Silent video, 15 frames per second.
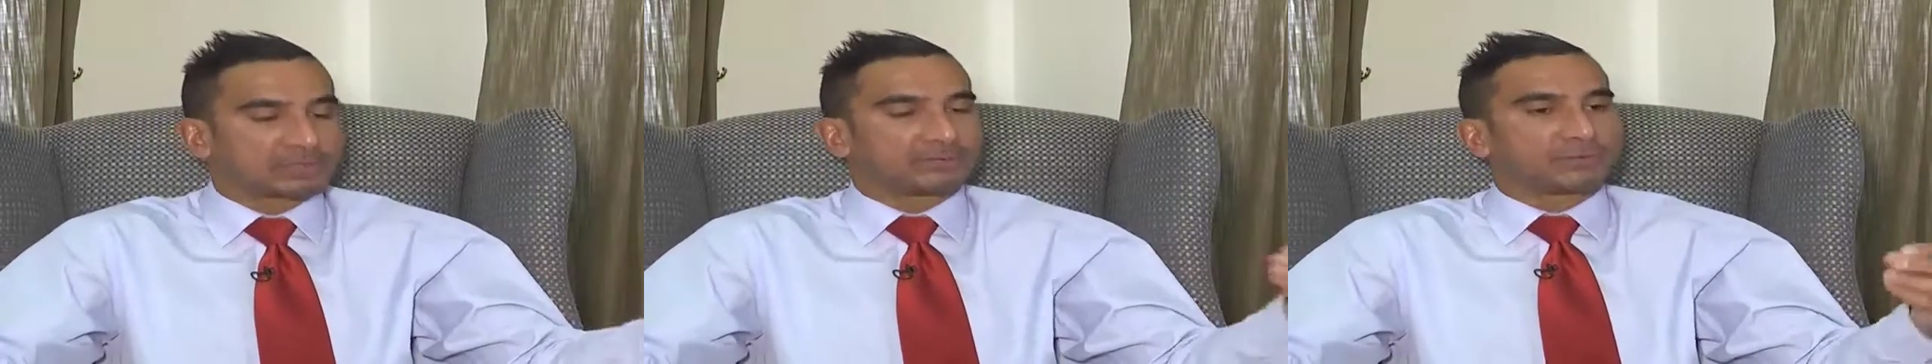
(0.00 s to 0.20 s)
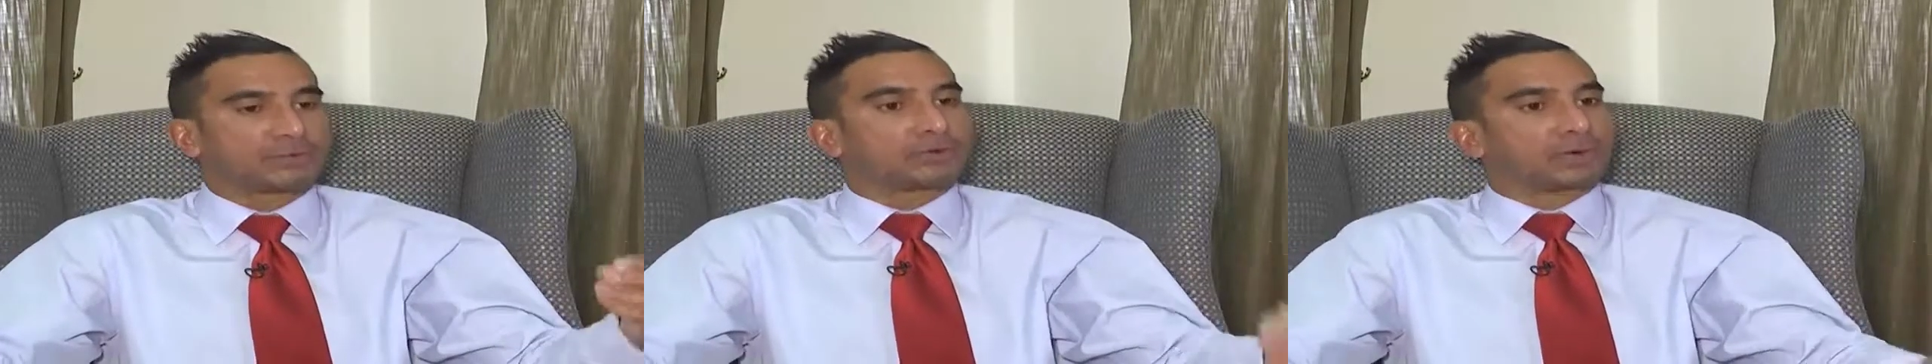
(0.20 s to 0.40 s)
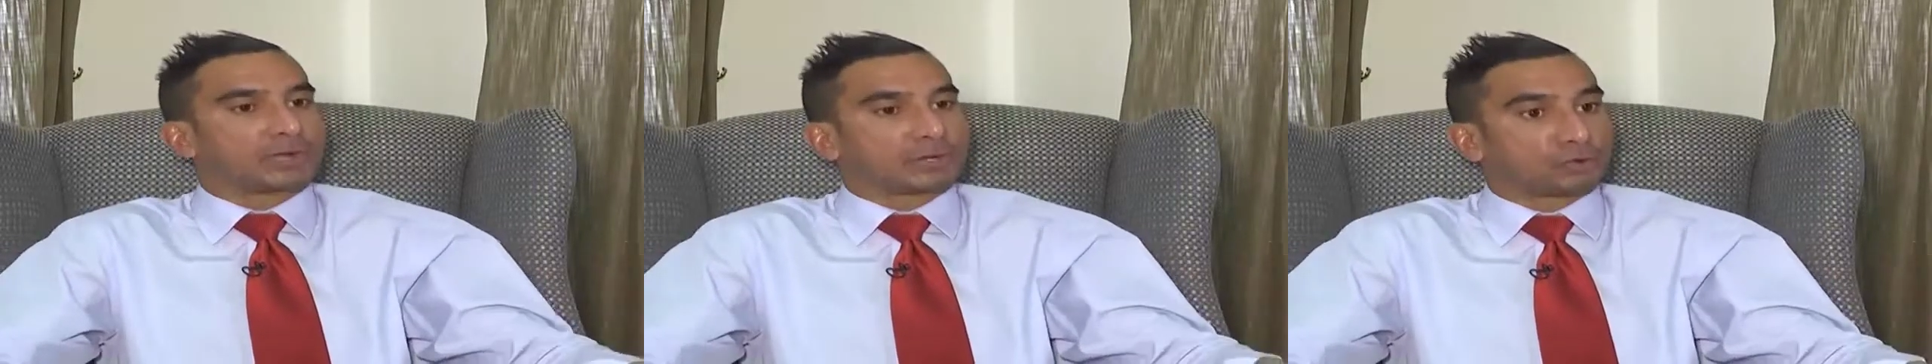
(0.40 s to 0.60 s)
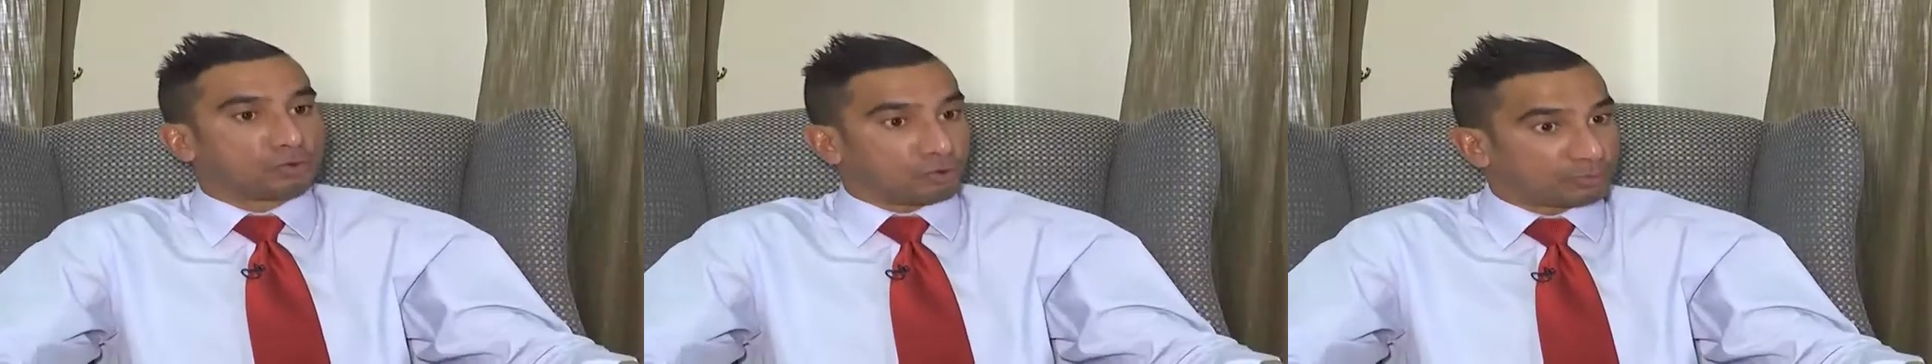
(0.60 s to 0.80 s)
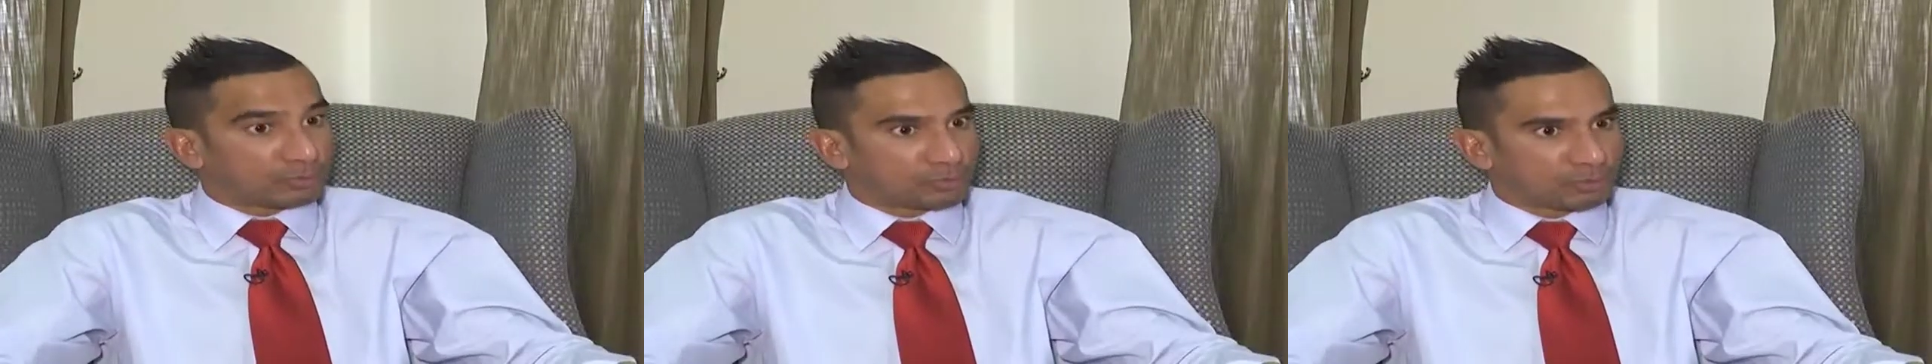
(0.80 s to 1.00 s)
if you're a
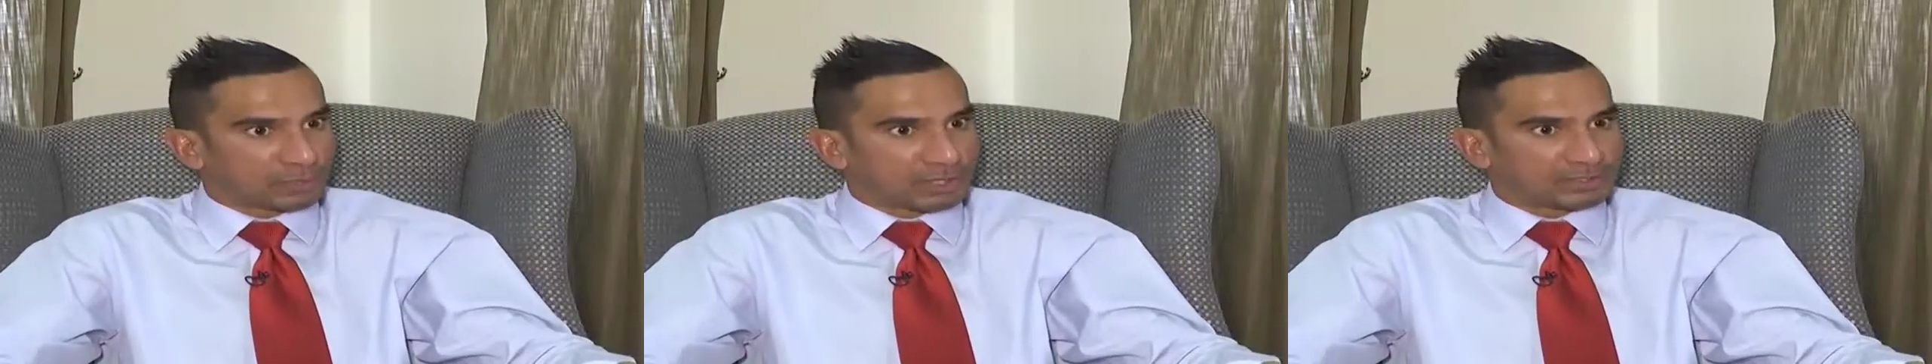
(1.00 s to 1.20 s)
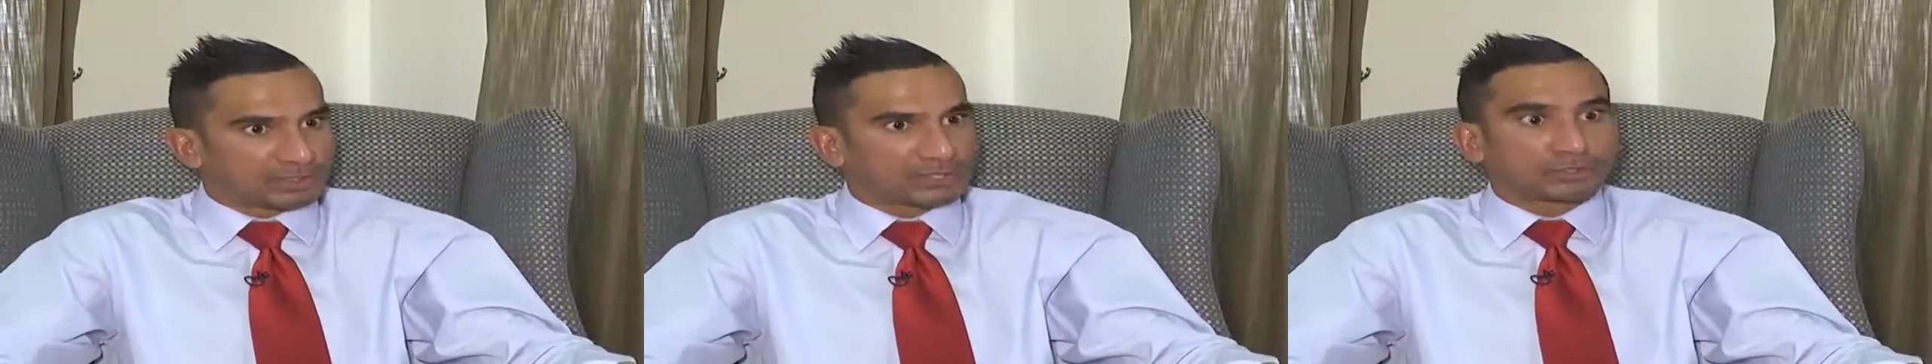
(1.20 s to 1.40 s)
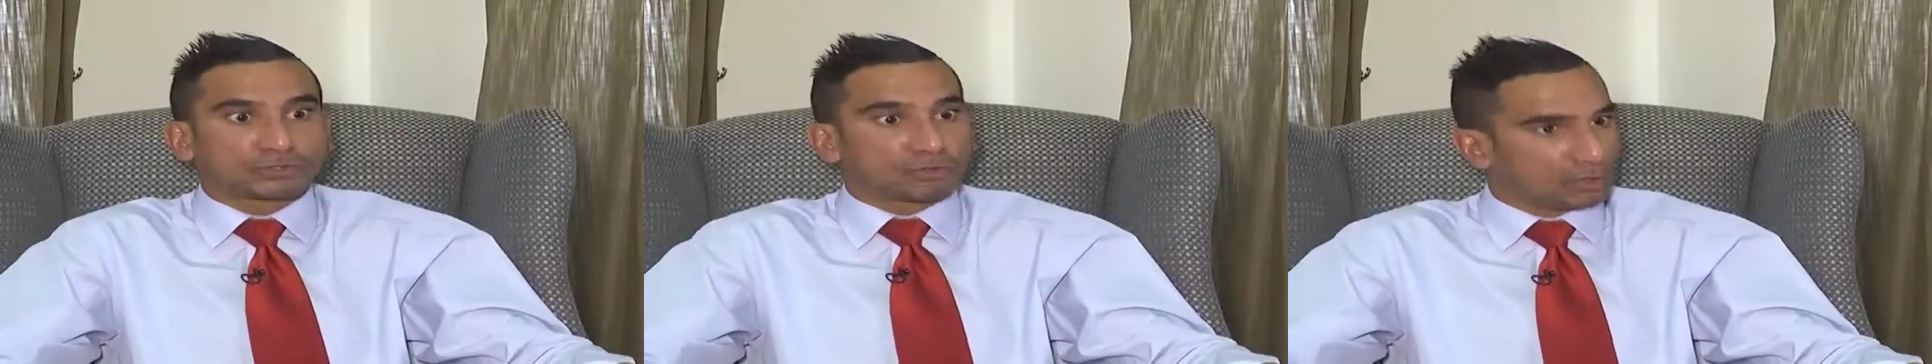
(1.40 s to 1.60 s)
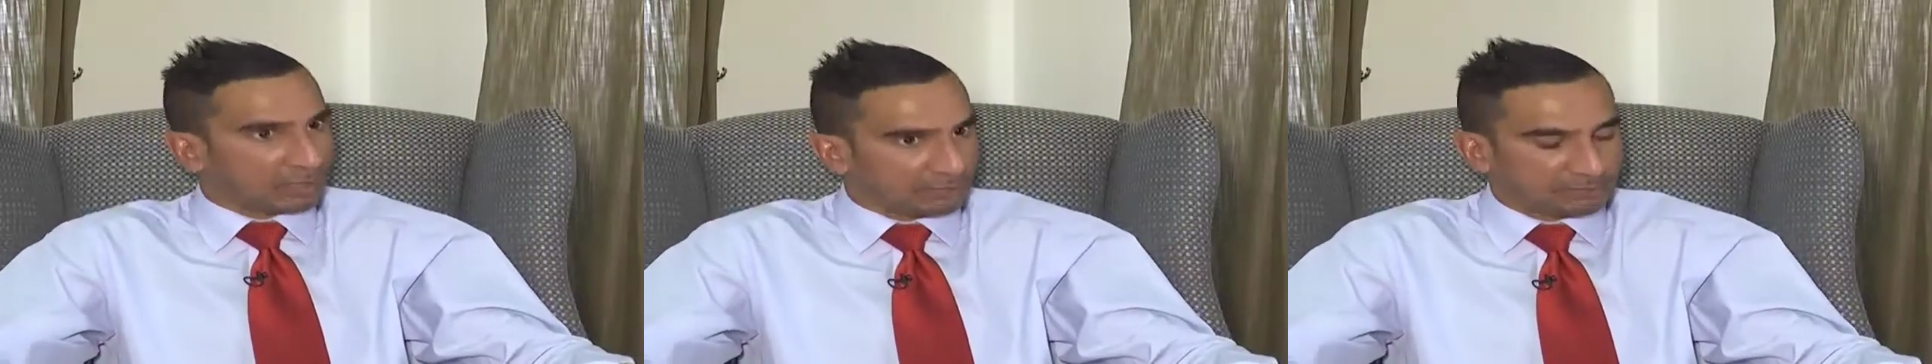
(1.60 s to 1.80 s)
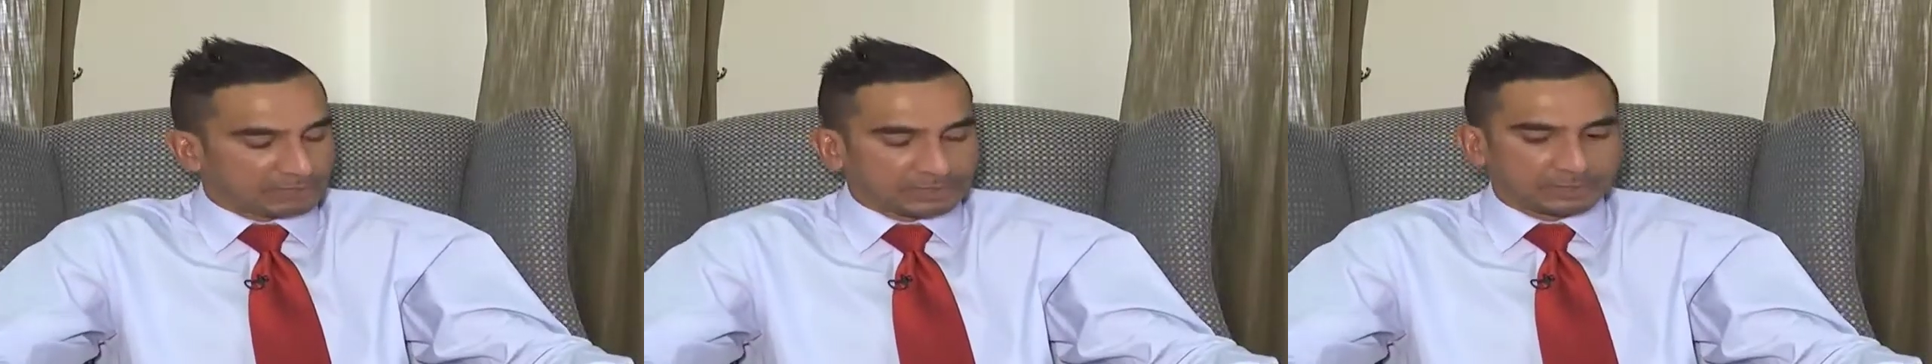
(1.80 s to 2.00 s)
corporate organization or
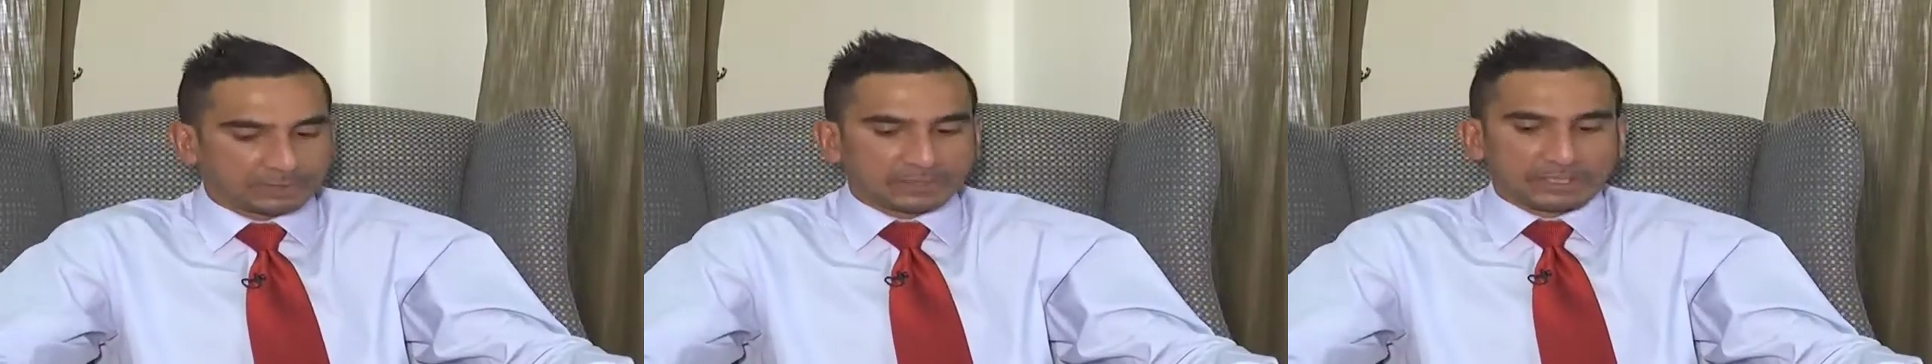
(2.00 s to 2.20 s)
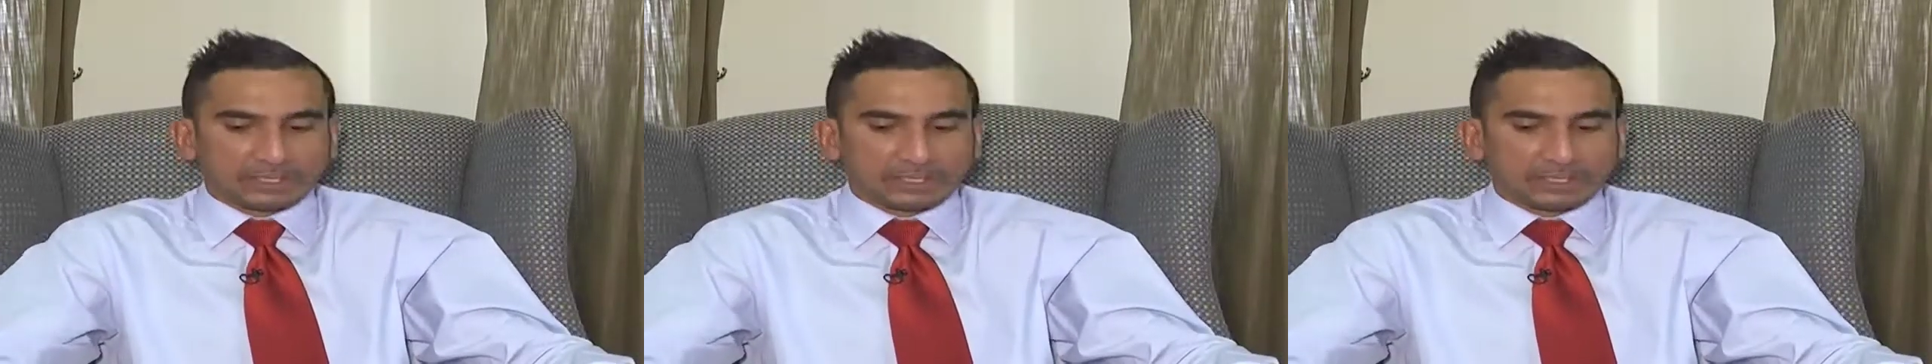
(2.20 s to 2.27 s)
government,